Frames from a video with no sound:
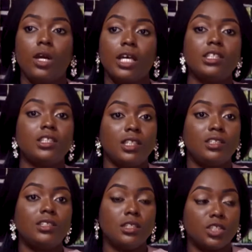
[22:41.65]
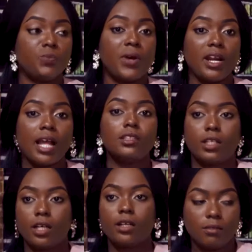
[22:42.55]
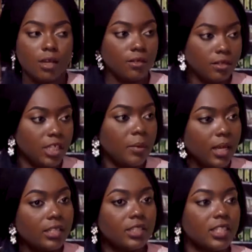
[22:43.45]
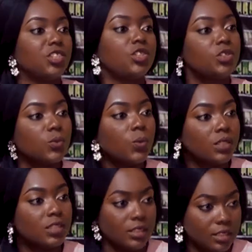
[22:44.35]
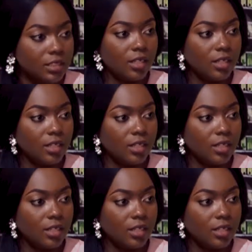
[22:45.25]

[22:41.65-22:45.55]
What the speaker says: Okay, she's 16, she's pregnant, she can terminate it if she wants it.